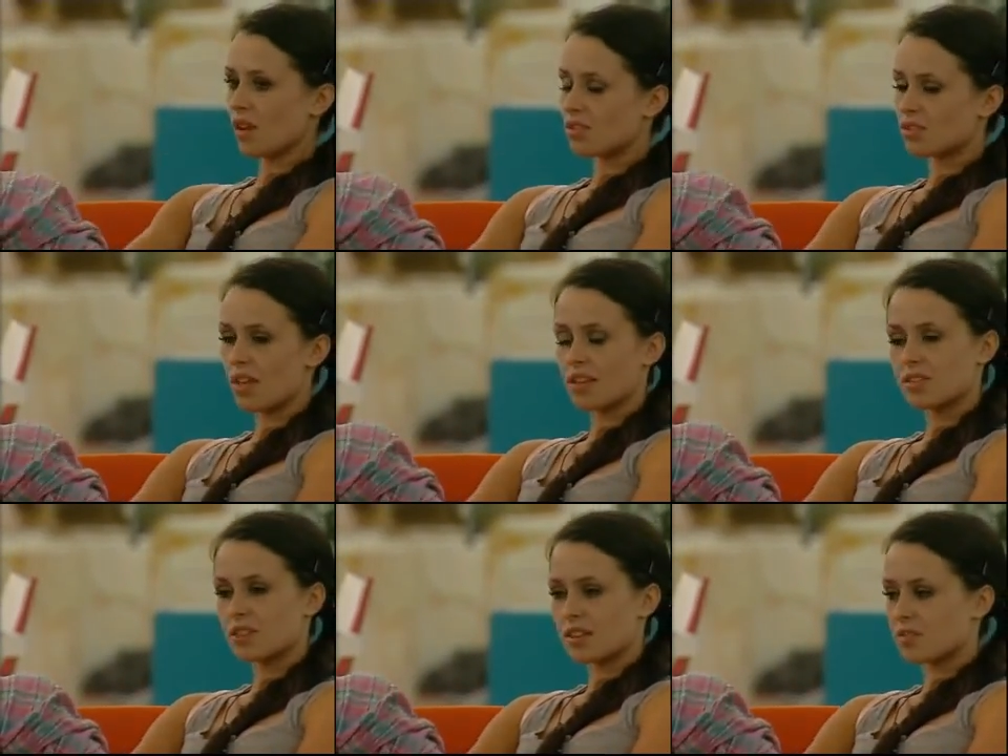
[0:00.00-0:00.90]
So
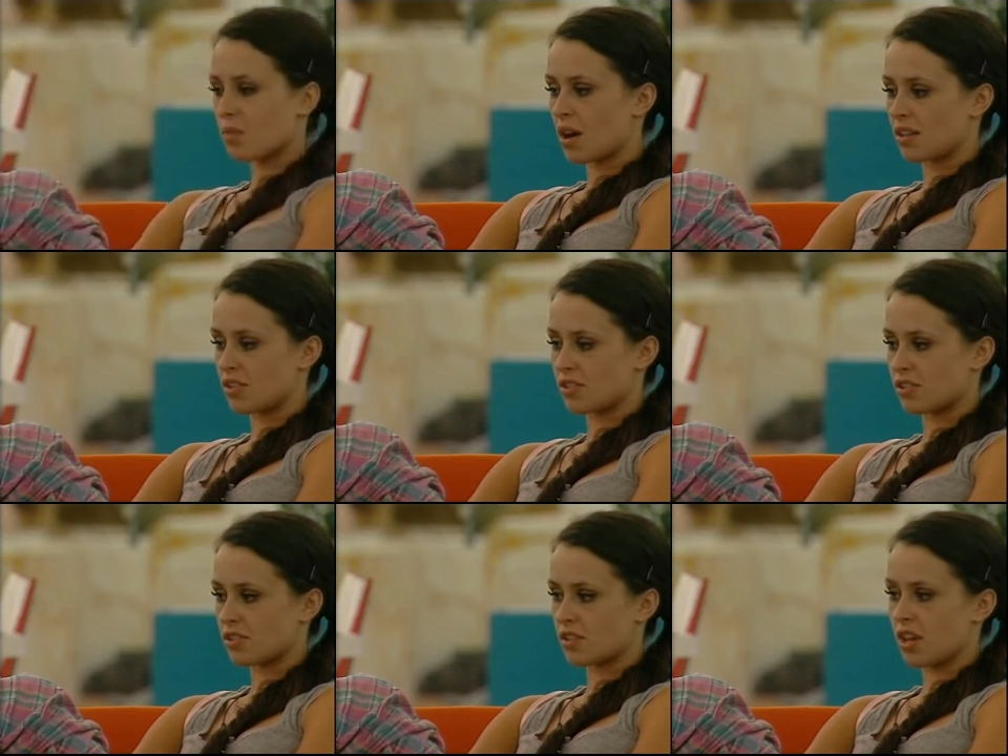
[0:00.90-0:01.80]
that's why it's
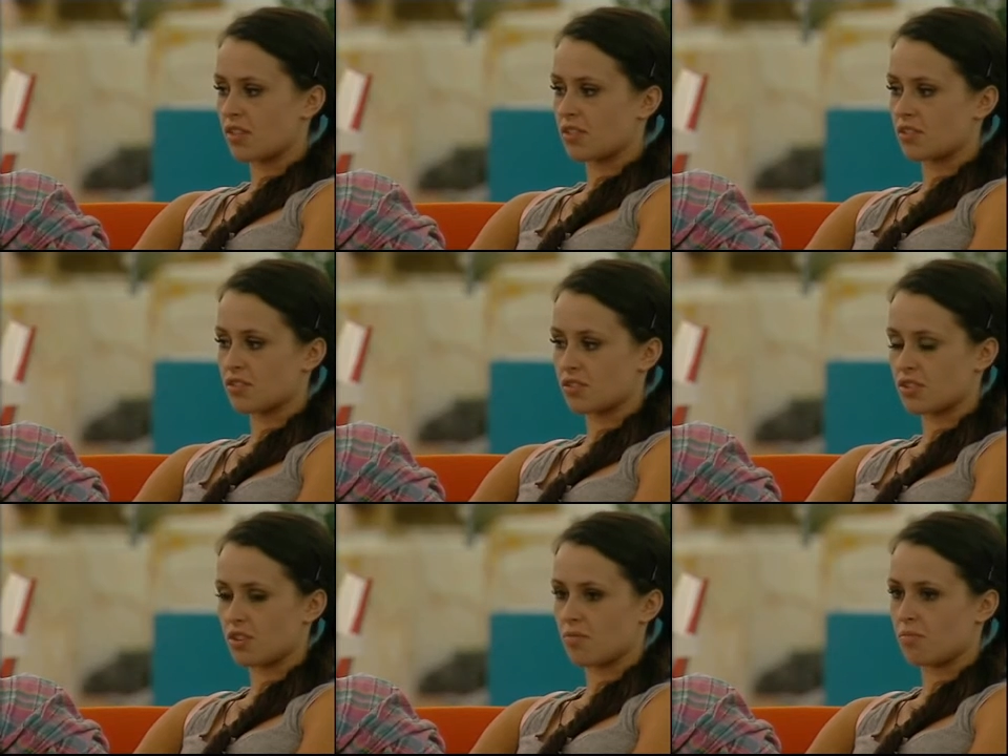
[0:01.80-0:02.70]
just
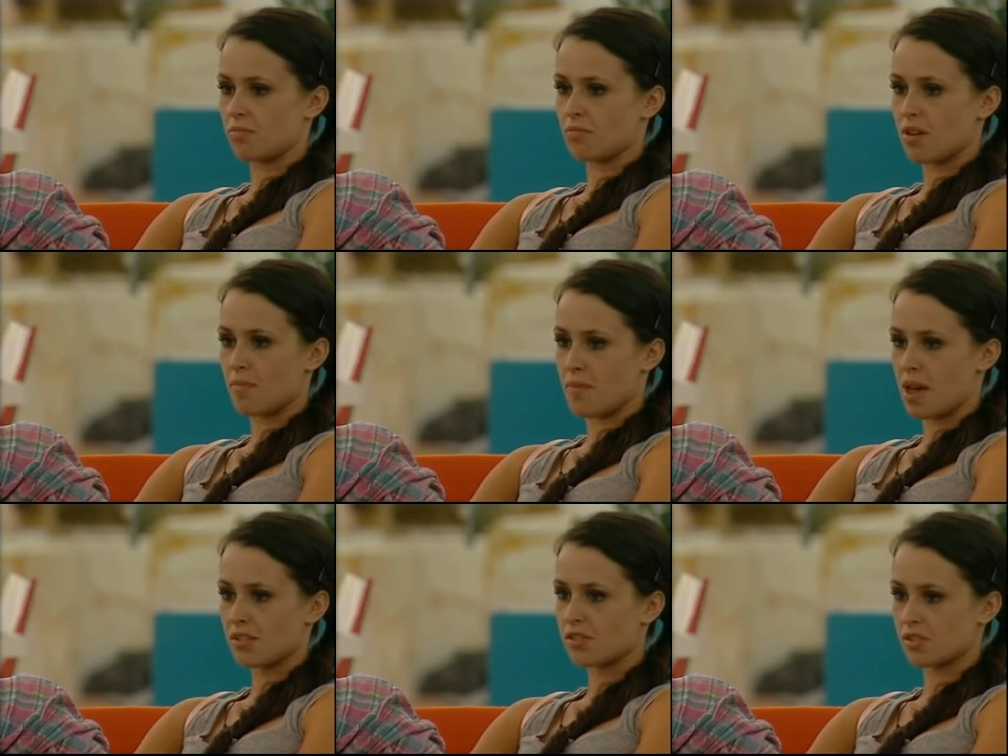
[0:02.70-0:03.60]
such a
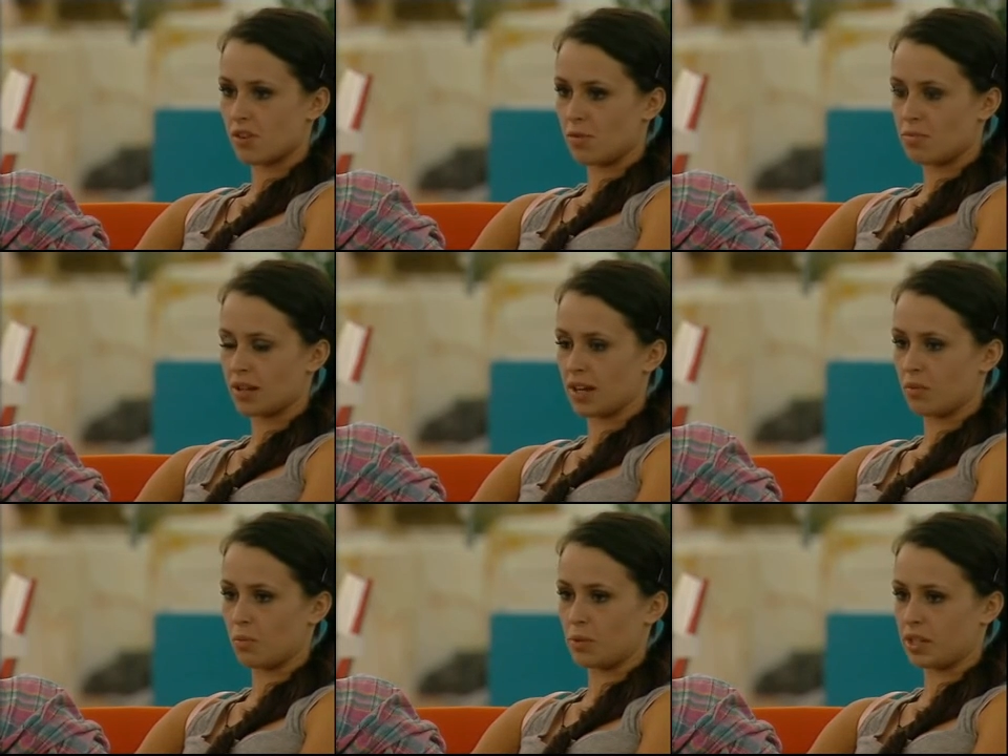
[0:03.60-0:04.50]
messed up, like,
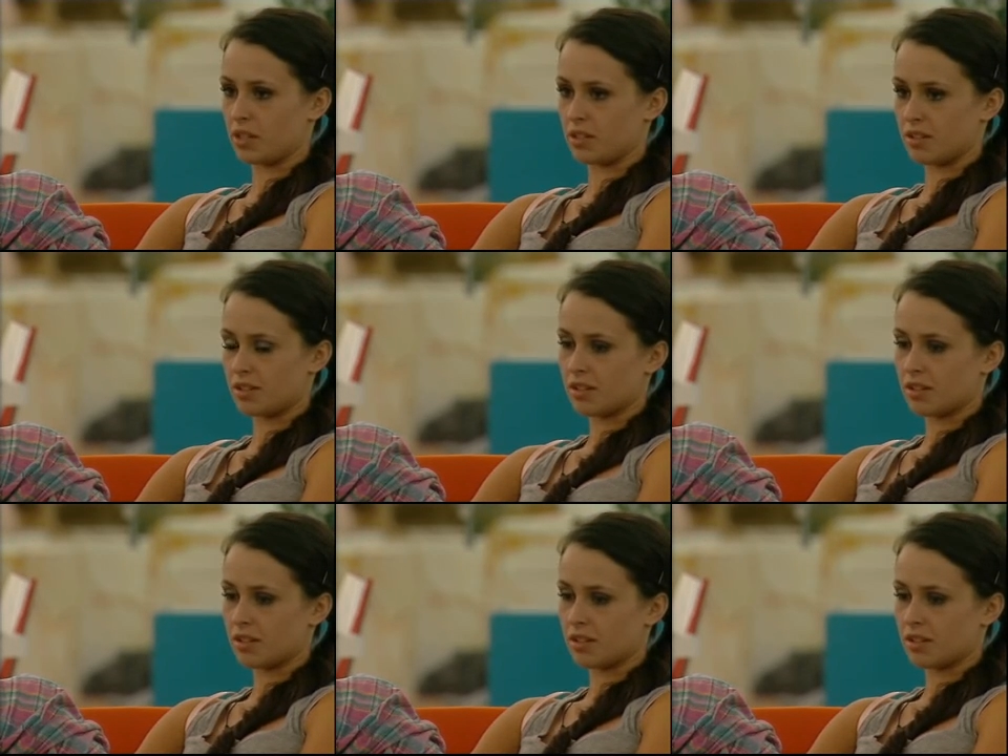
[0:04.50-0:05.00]
weird...